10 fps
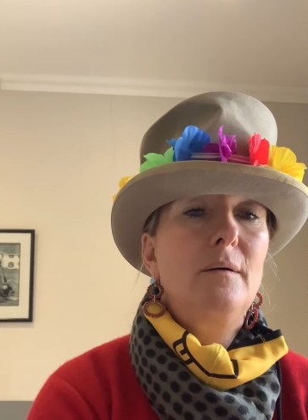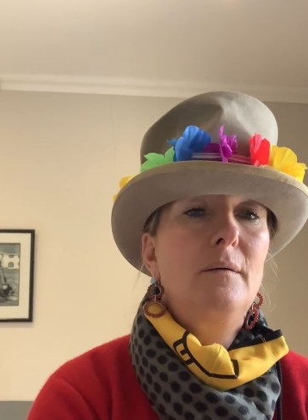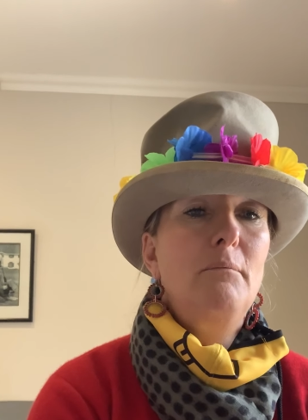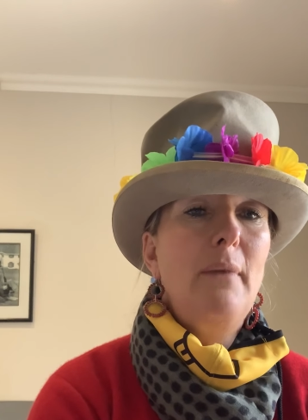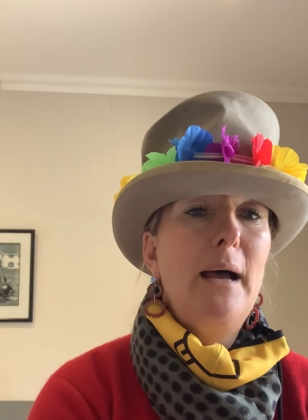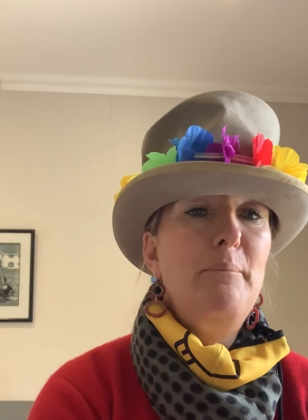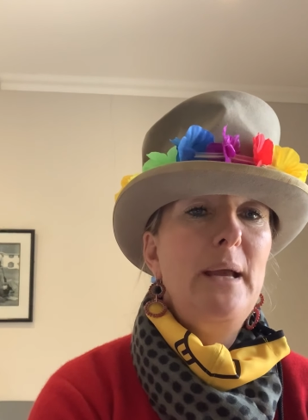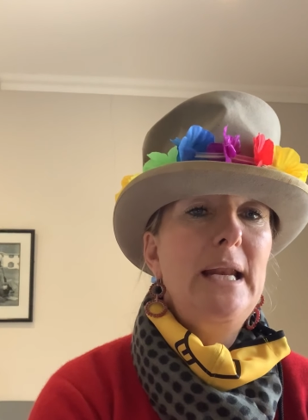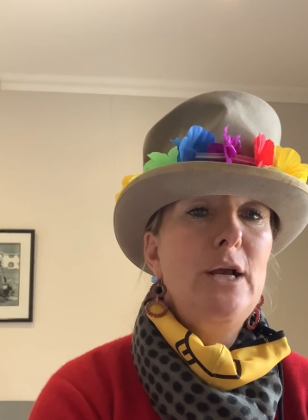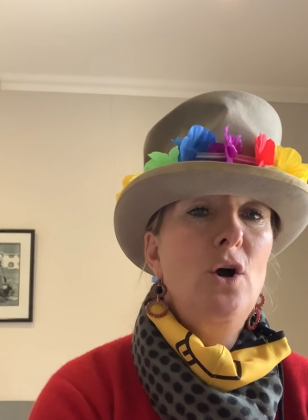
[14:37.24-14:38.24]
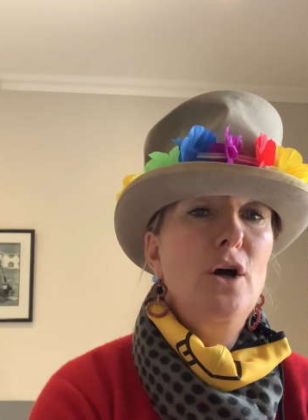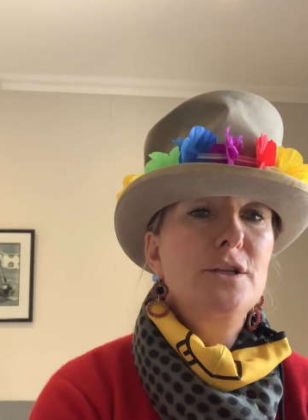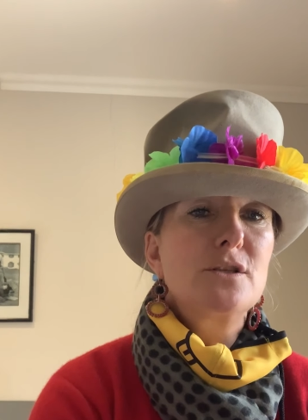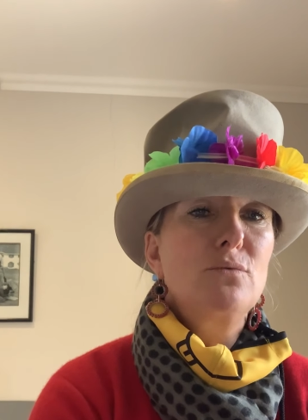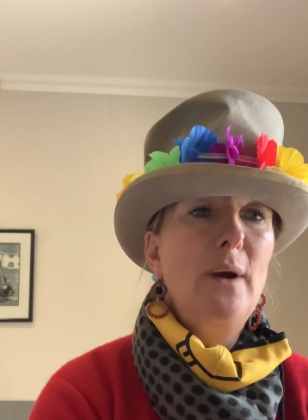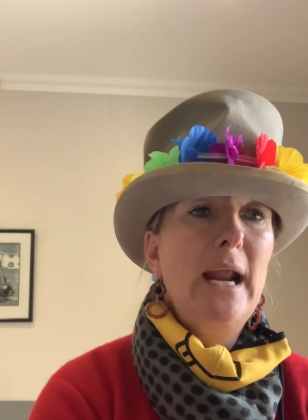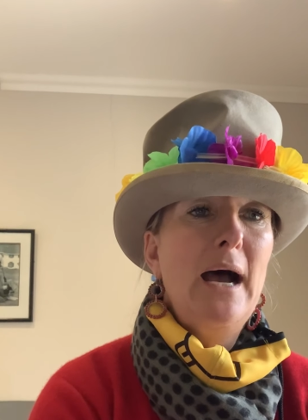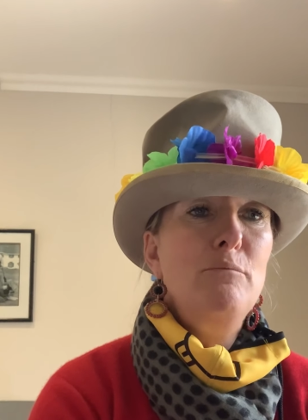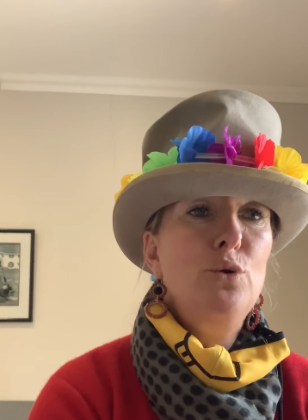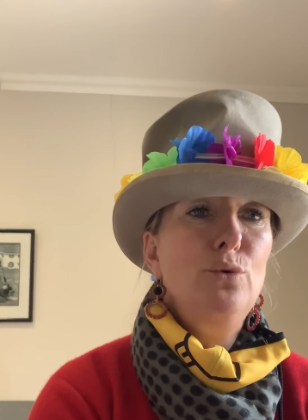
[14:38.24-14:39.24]
My belly hurts when I
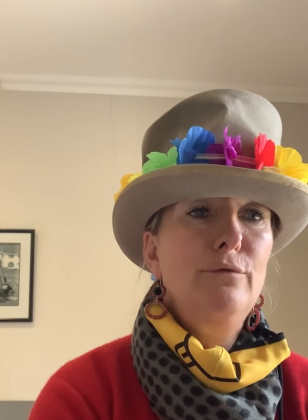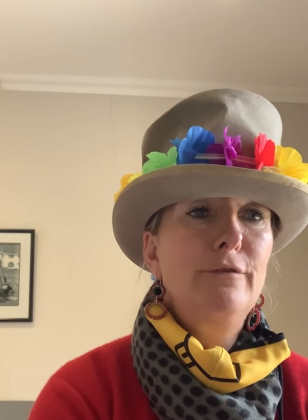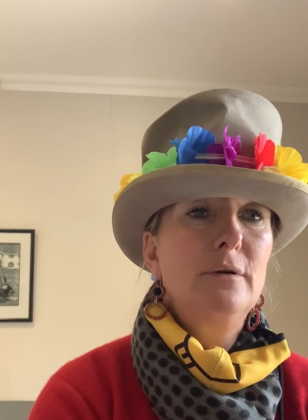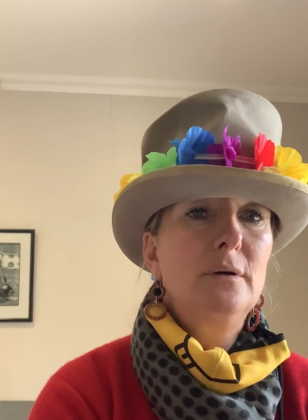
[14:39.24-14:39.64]
move.